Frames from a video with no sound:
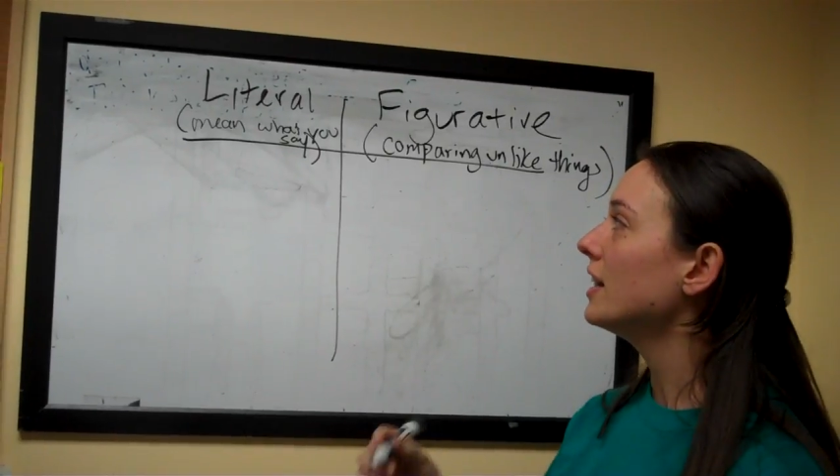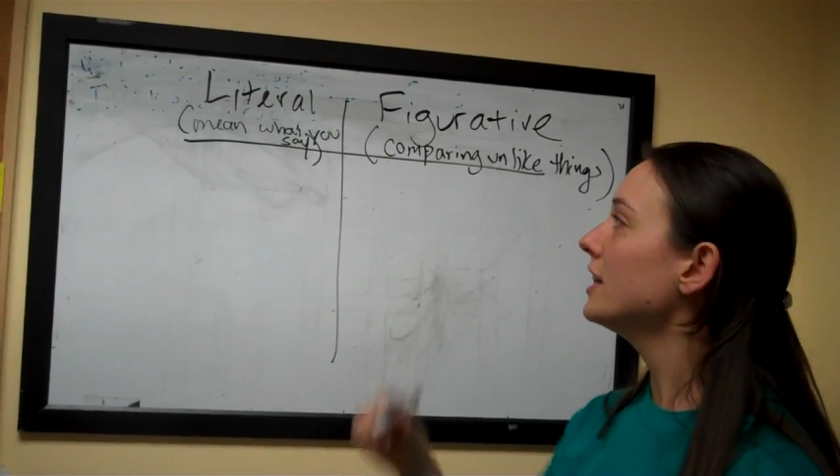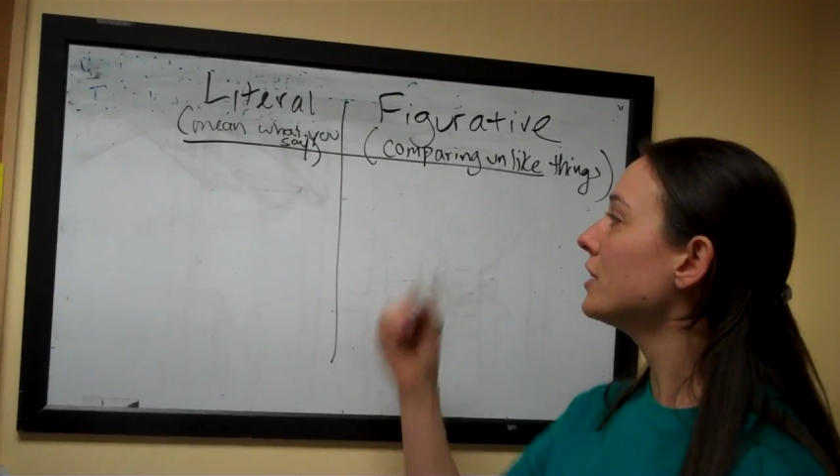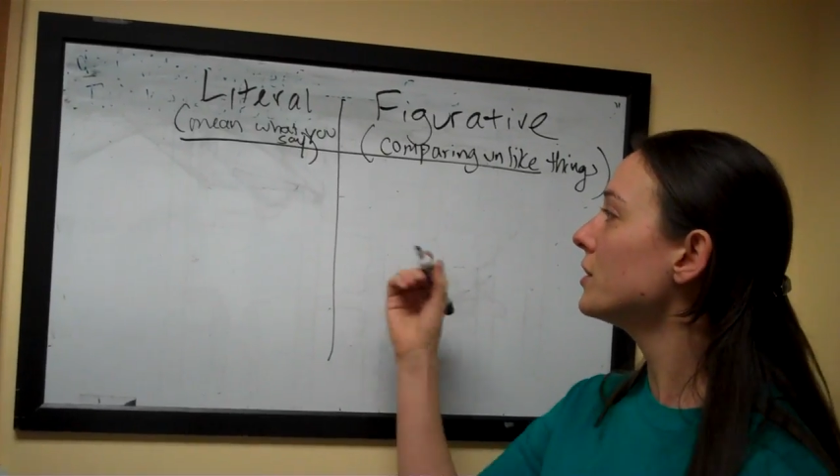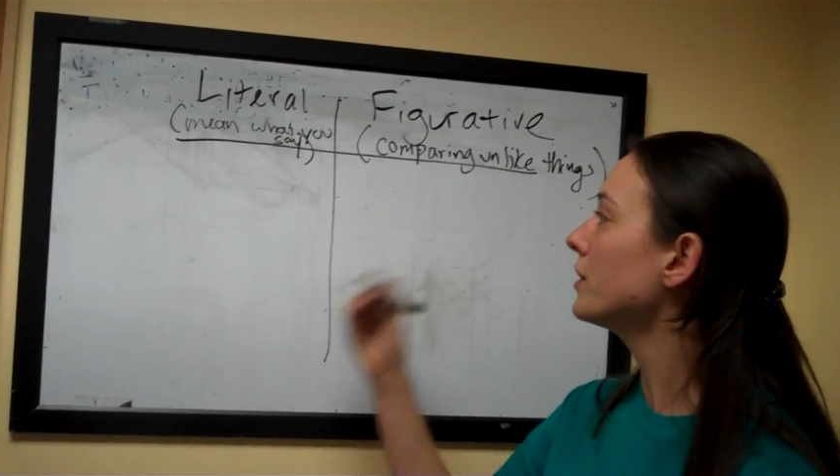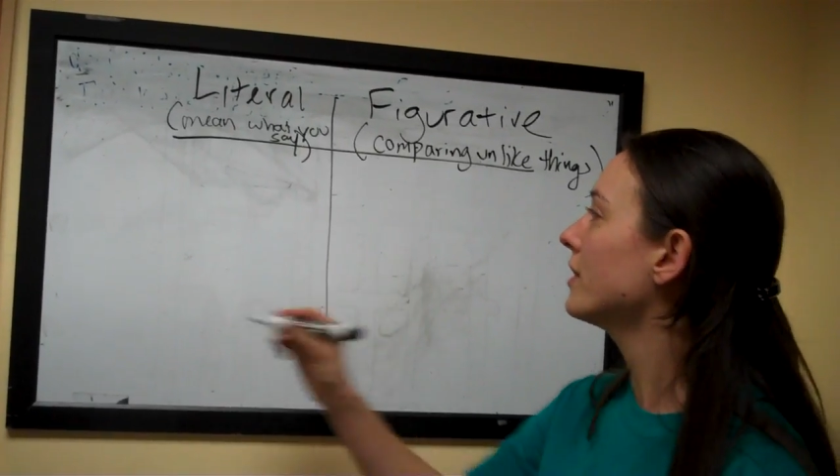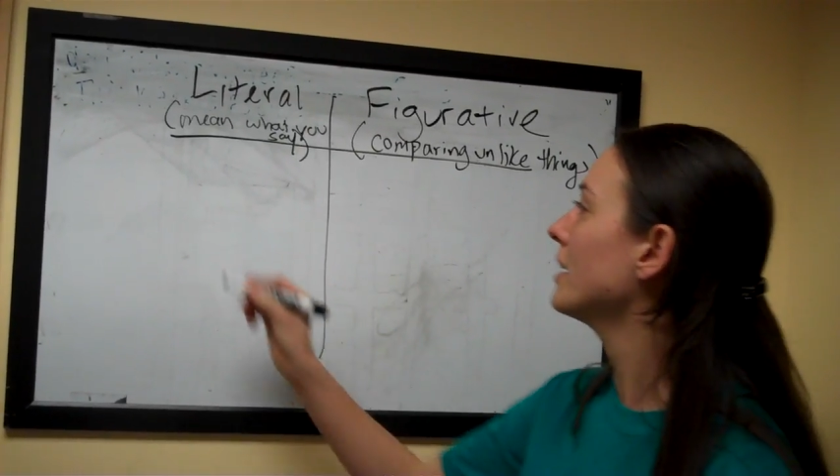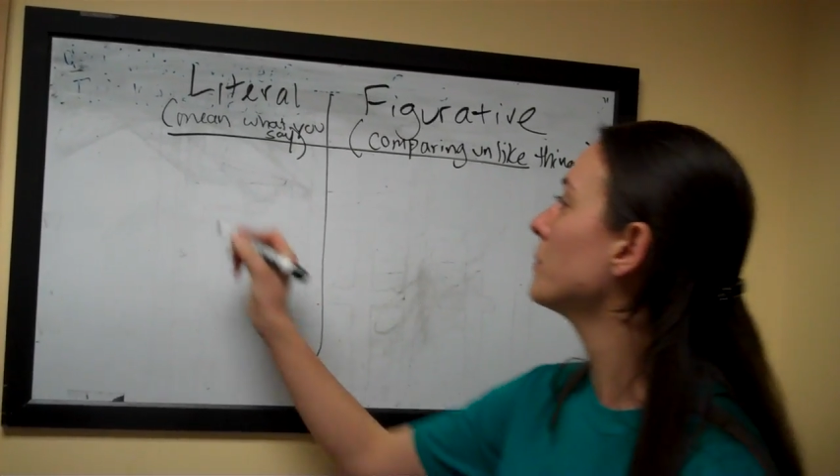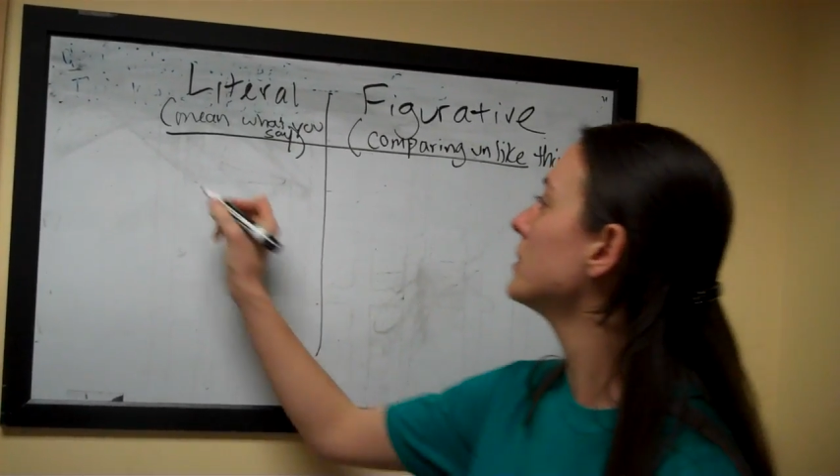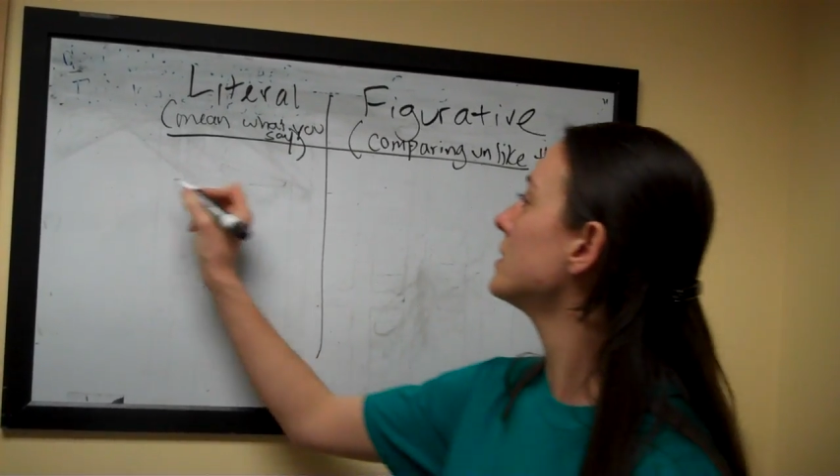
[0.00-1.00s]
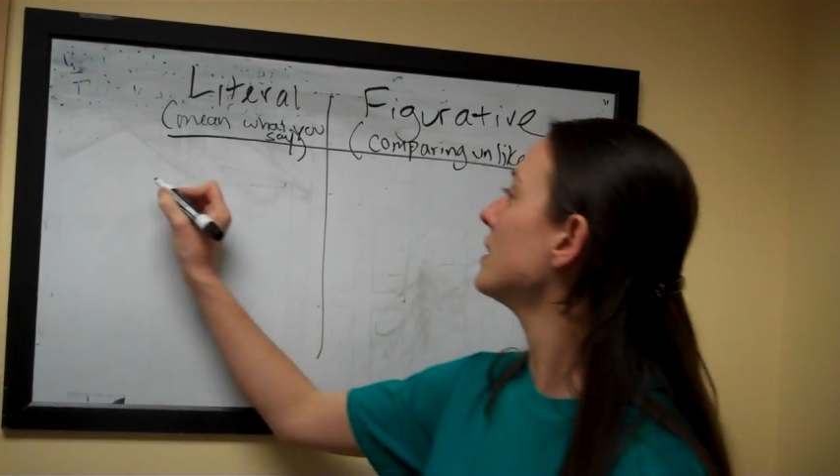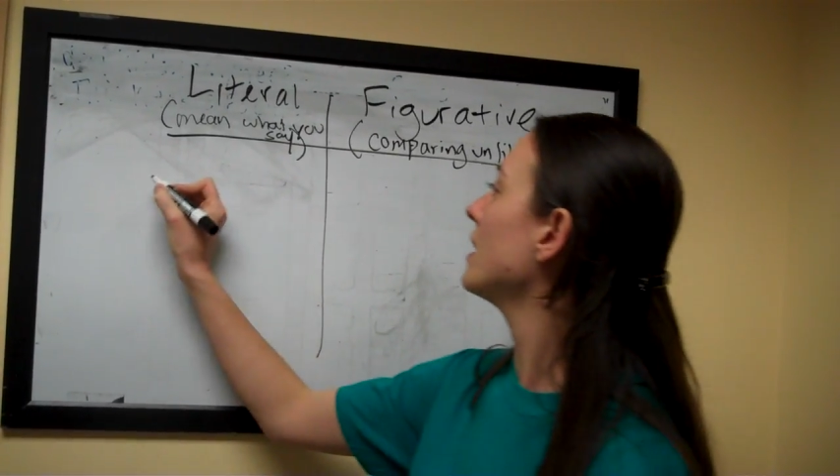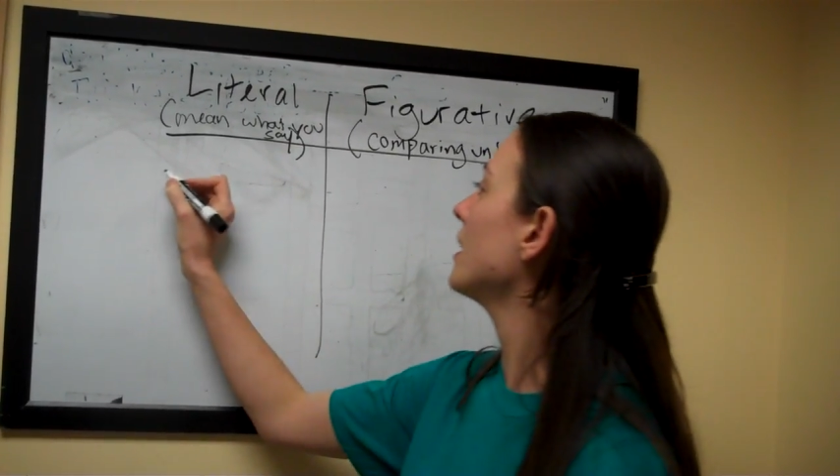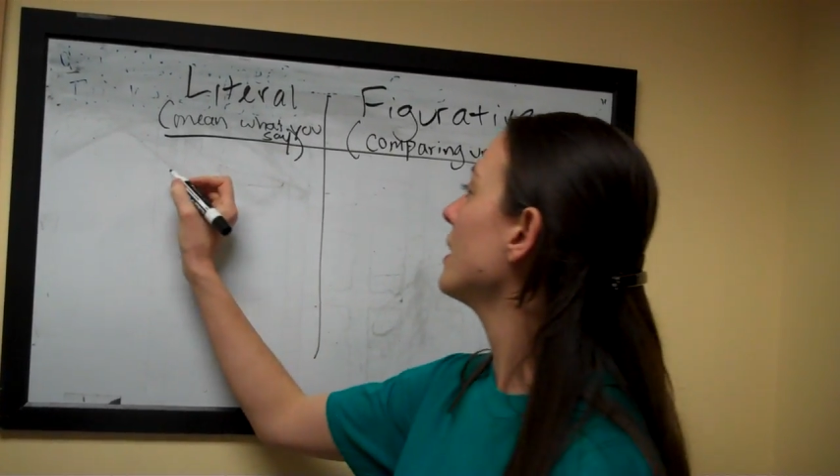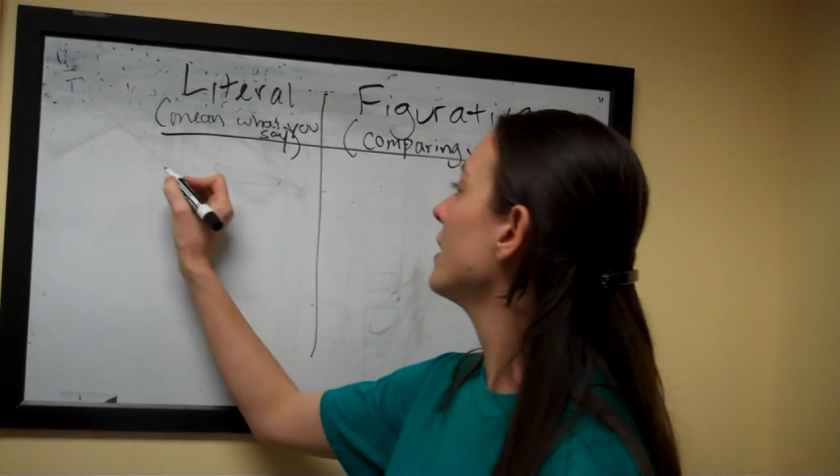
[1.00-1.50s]
literal thing would
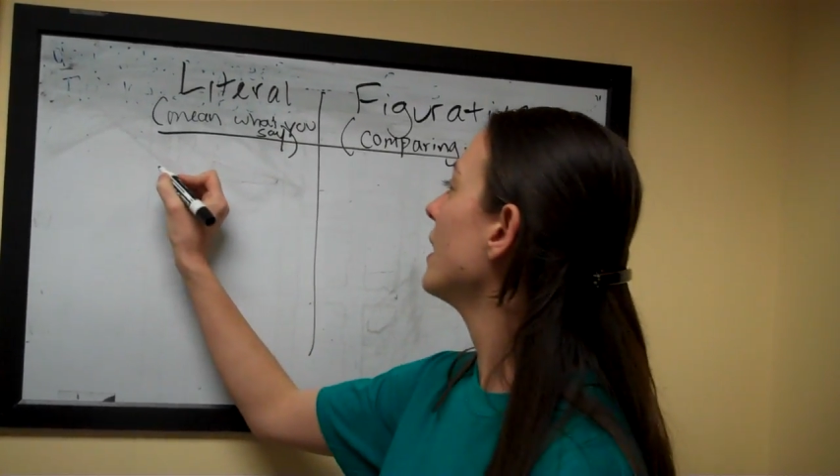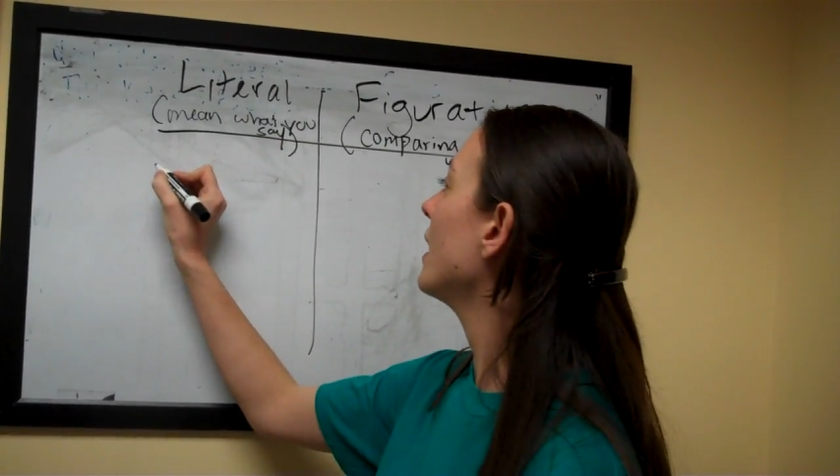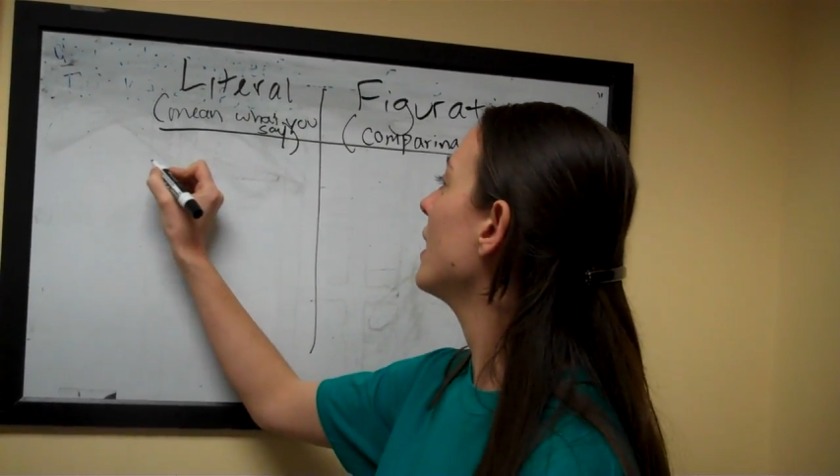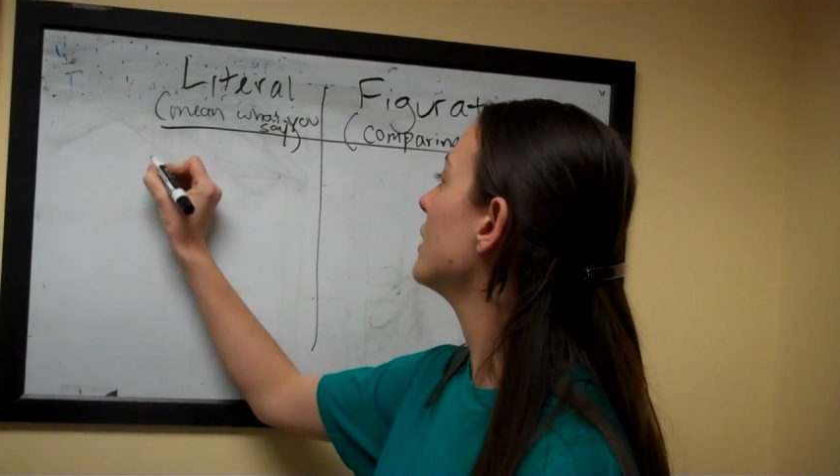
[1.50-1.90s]
say,